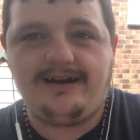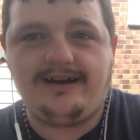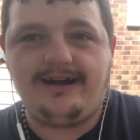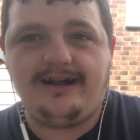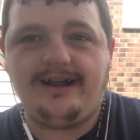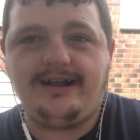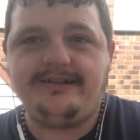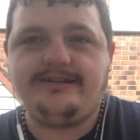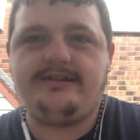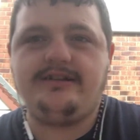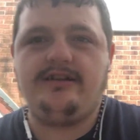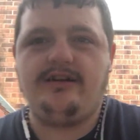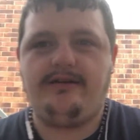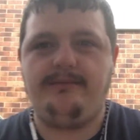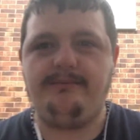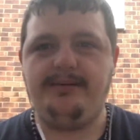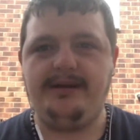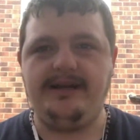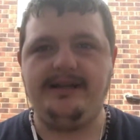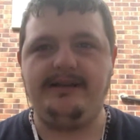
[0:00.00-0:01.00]
It's
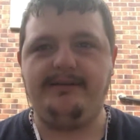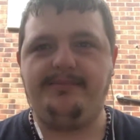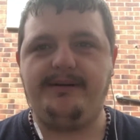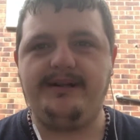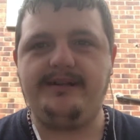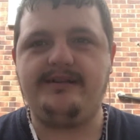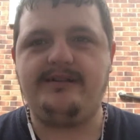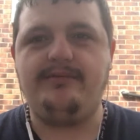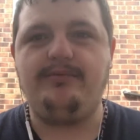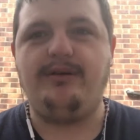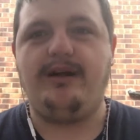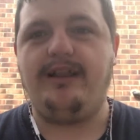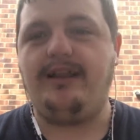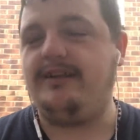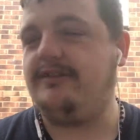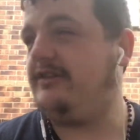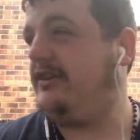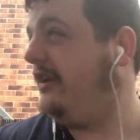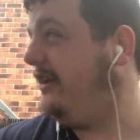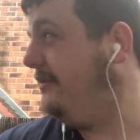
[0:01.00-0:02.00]
not been the best, well,
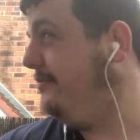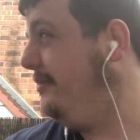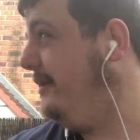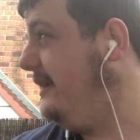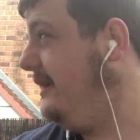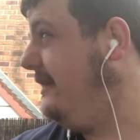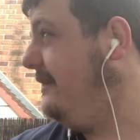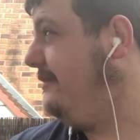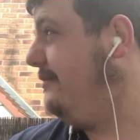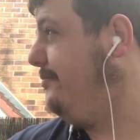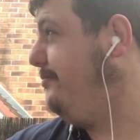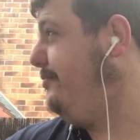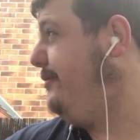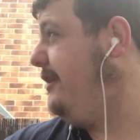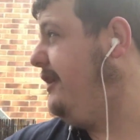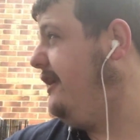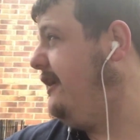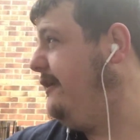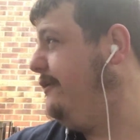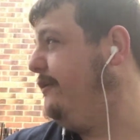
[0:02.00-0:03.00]
actually,
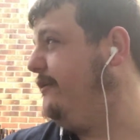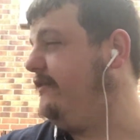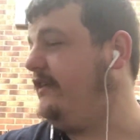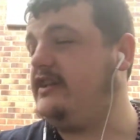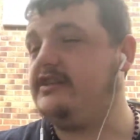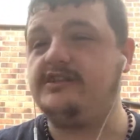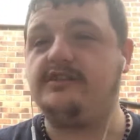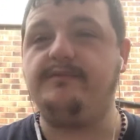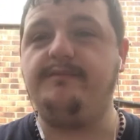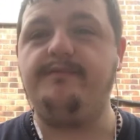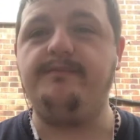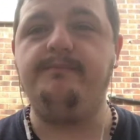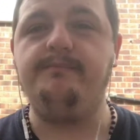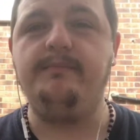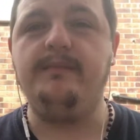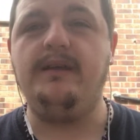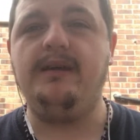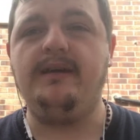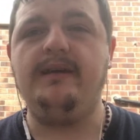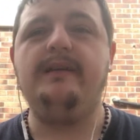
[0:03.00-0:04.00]
we've had
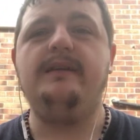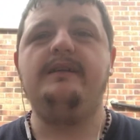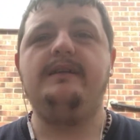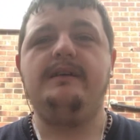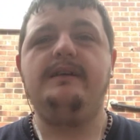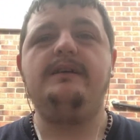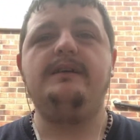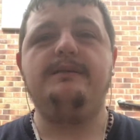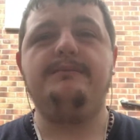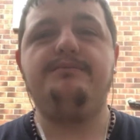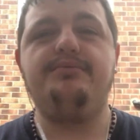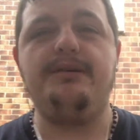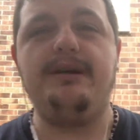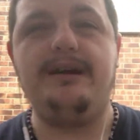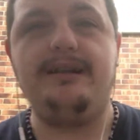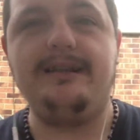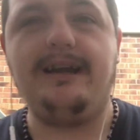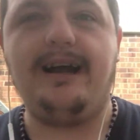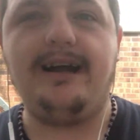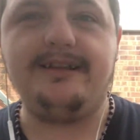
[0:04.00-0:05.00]
some
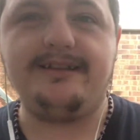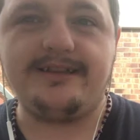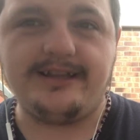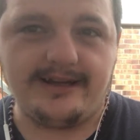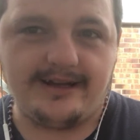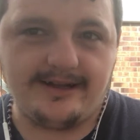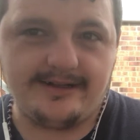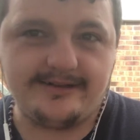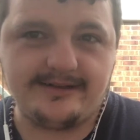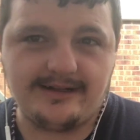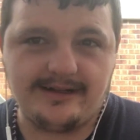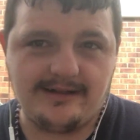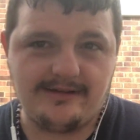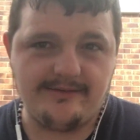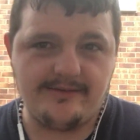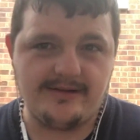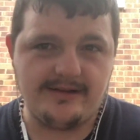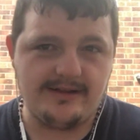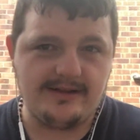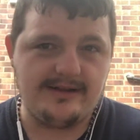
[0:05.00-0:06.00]
pretty nice days
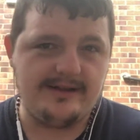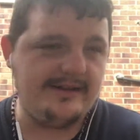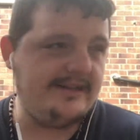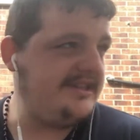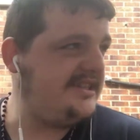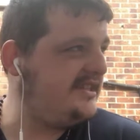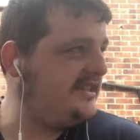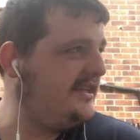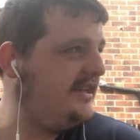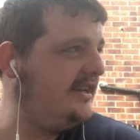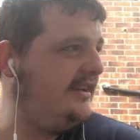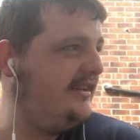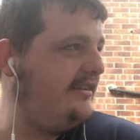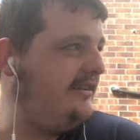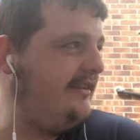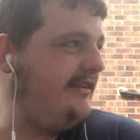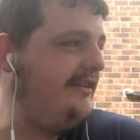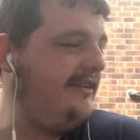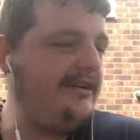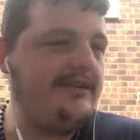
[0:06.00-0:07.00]
here in Leeds.
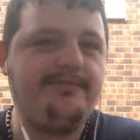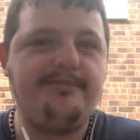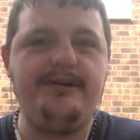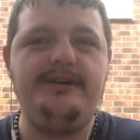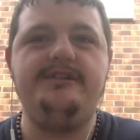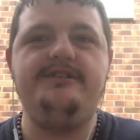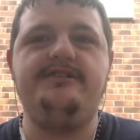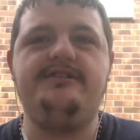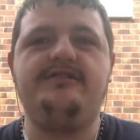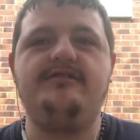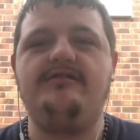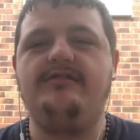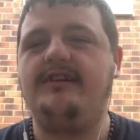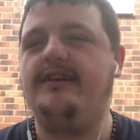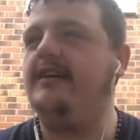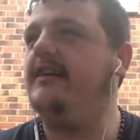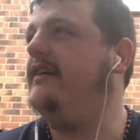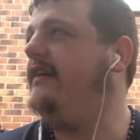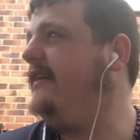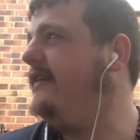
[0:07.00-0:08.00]
You know, it's been
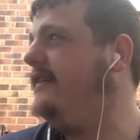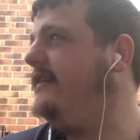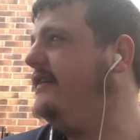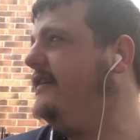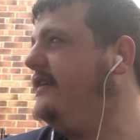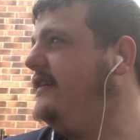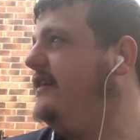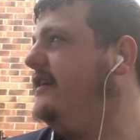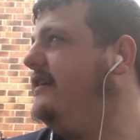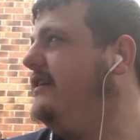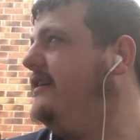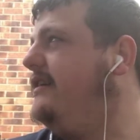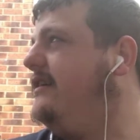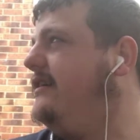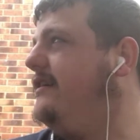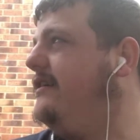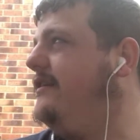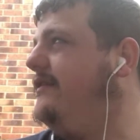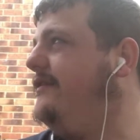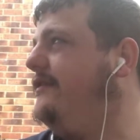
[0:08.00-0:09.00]
sunny
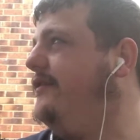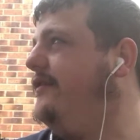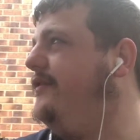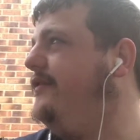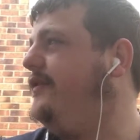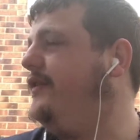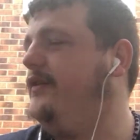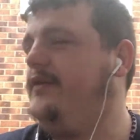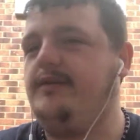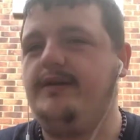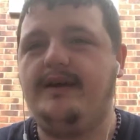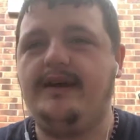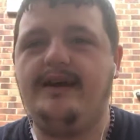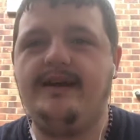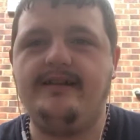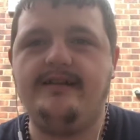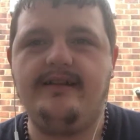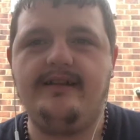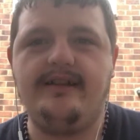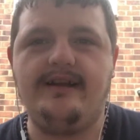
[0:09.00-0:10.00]
for a few
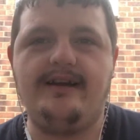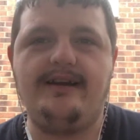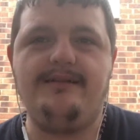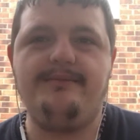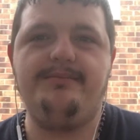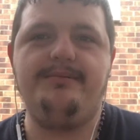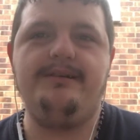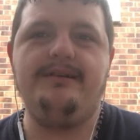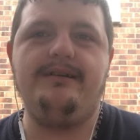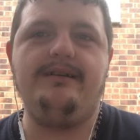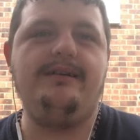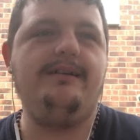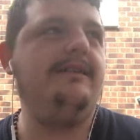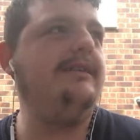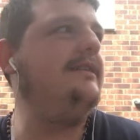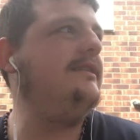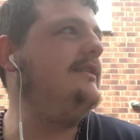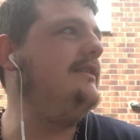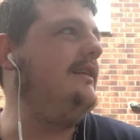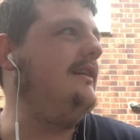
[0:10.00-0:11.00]
days and that, but
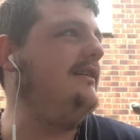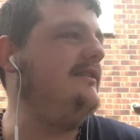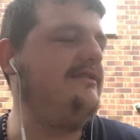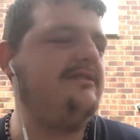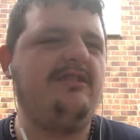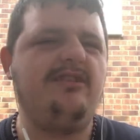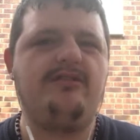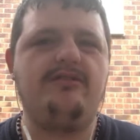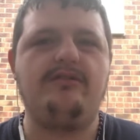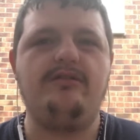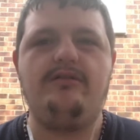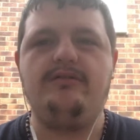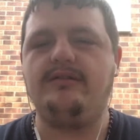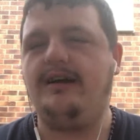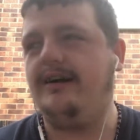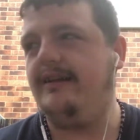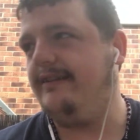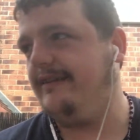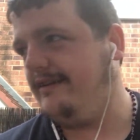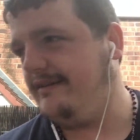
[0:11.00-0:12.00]
no, it's just cold
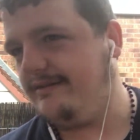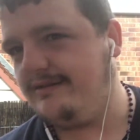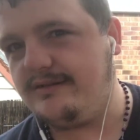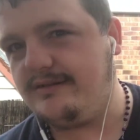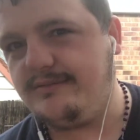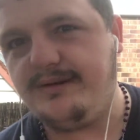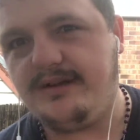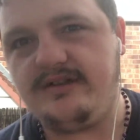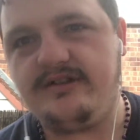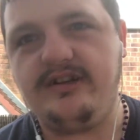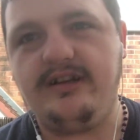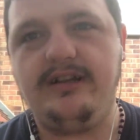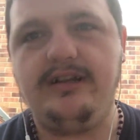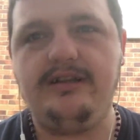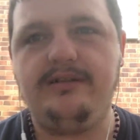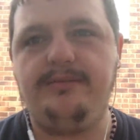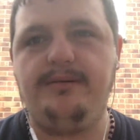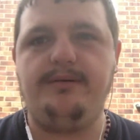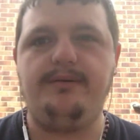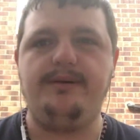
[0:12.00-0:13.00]
down now, it's a bit chilly,
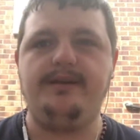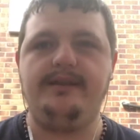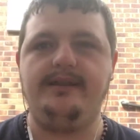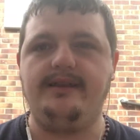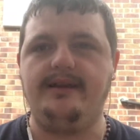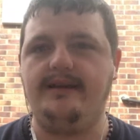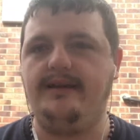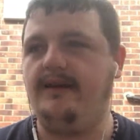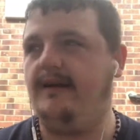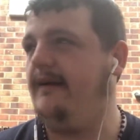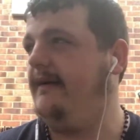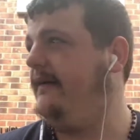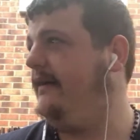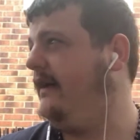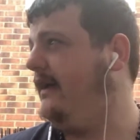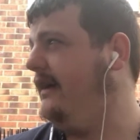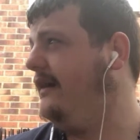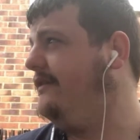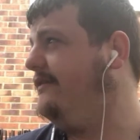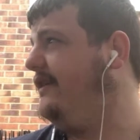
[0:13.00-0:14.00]
it's a bit windy.
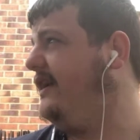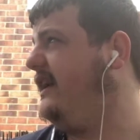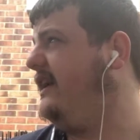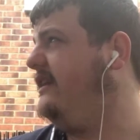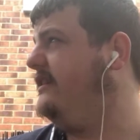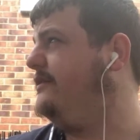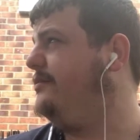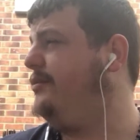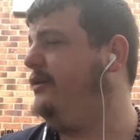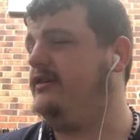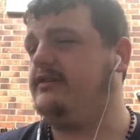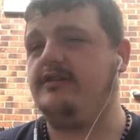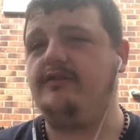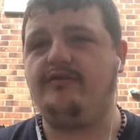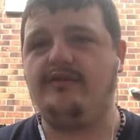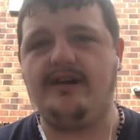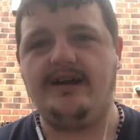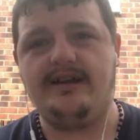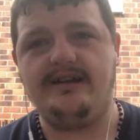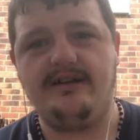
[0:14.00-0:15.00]
I think it's supposed to
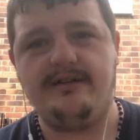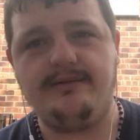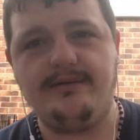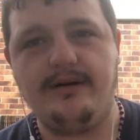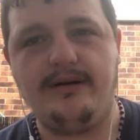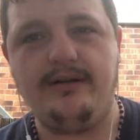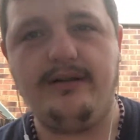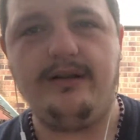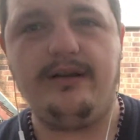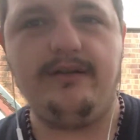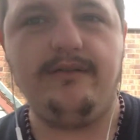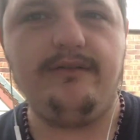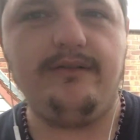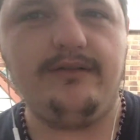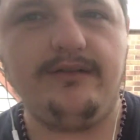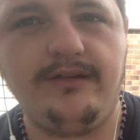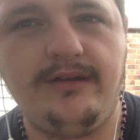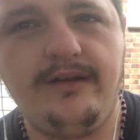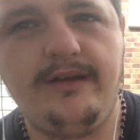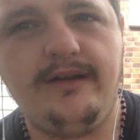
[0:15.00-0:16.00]
rain as well later on.